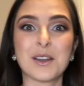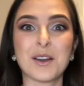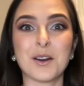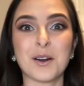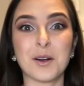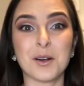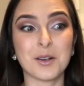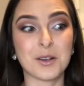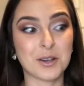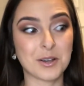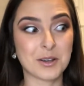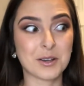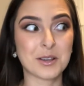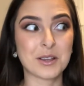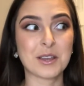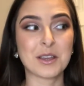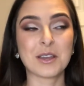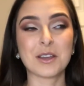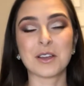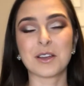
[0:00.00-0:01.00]
Oh,
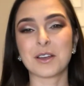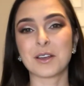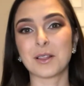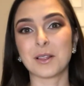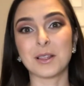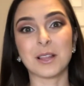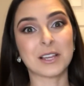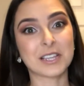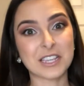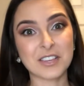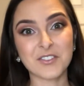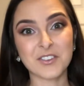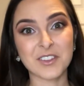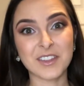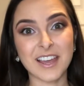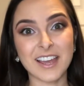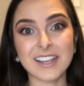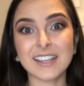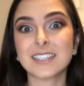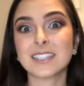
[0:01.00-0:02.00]
lucky for
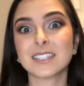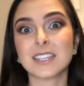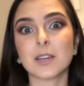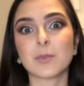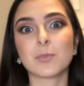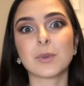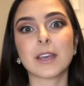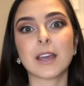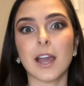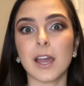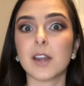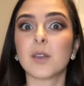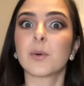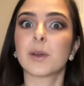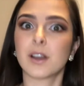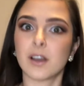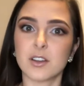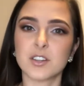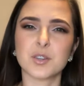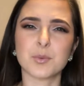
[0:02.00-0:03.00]
that, because then we kind of
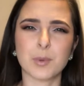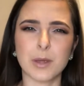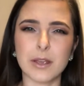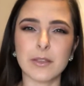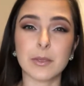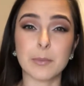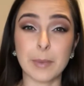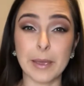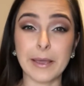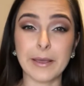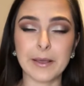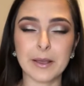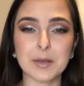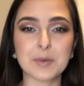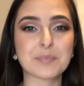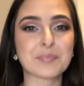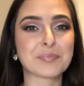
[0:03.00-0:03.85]
went on to break the bank.